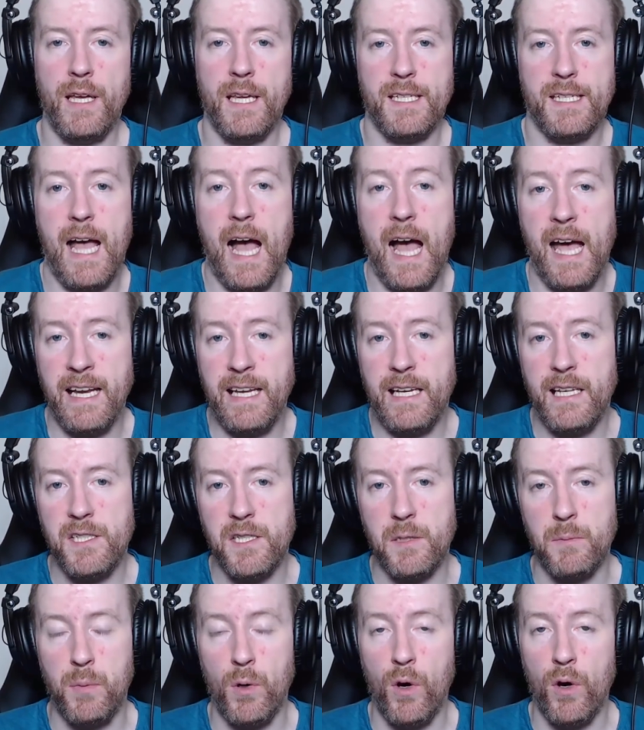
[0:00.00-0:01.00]
is kindly
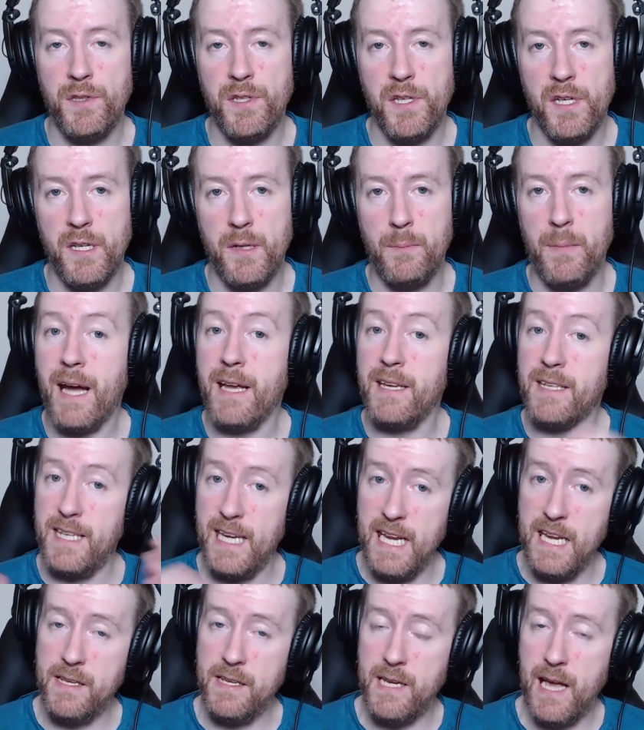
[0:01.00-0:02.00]
supported by
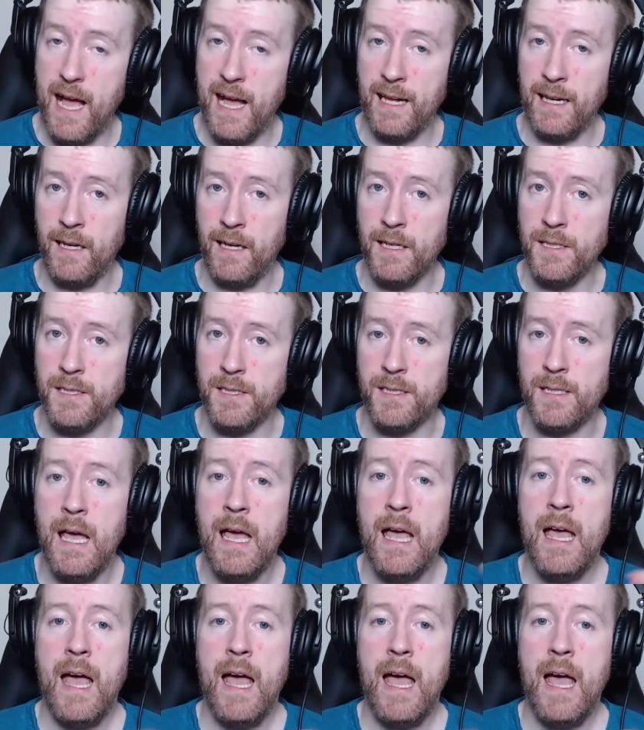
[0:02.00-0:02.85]
Dean Tanglis,